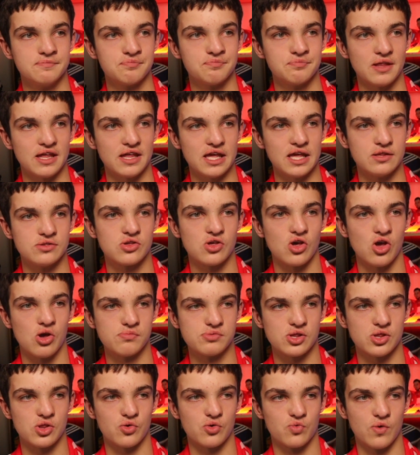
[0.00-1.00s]
in
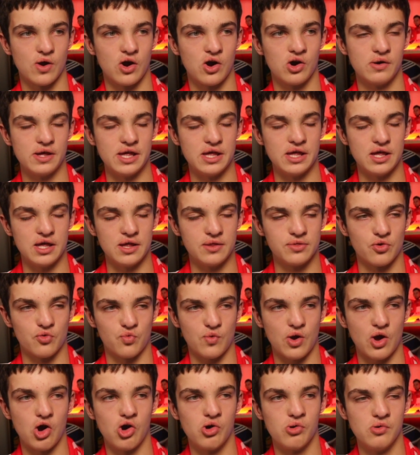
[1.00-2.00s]
terms of the realm, in the
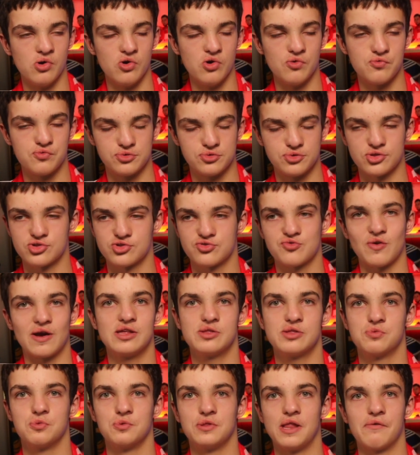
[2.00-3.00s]
realm of the
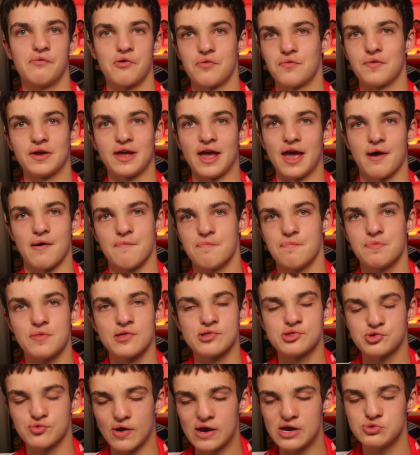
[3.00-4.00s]
streets will never forget. The
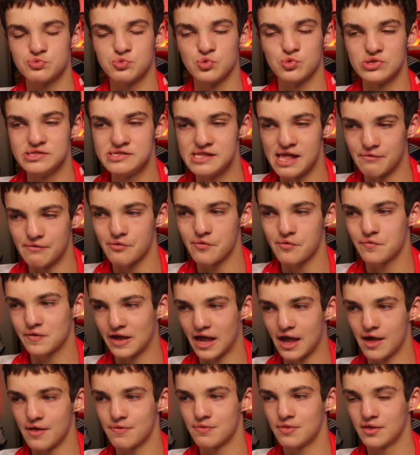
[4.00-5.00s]
streets will never
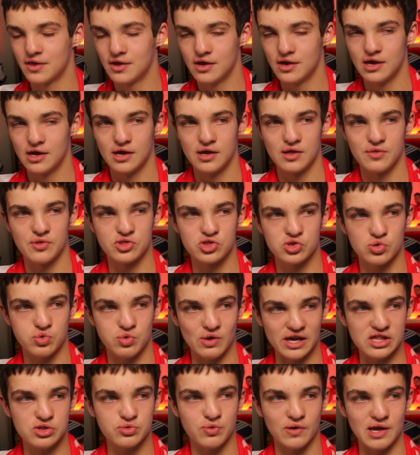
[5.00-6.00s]
forget the
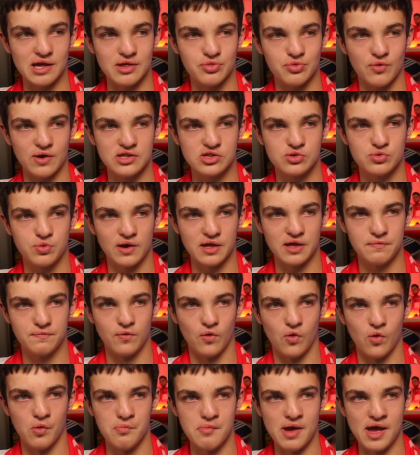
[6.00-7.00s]
twenty twenty-three
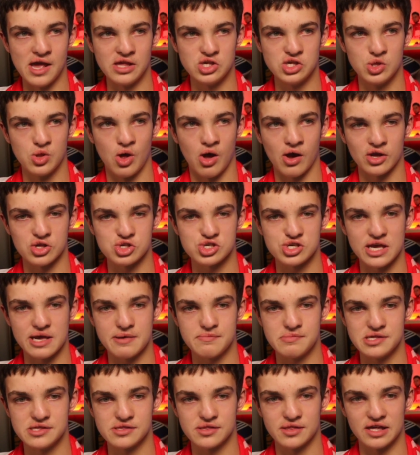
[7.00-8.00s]
twenty-four Man United
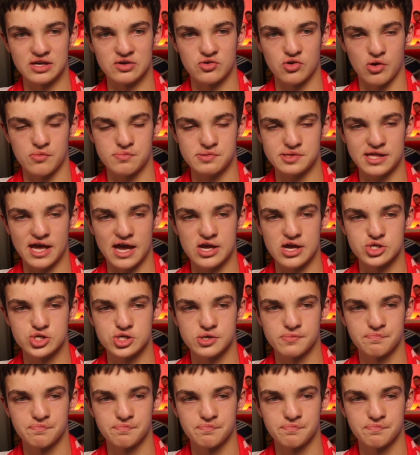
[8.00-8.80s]
Champions League group stage.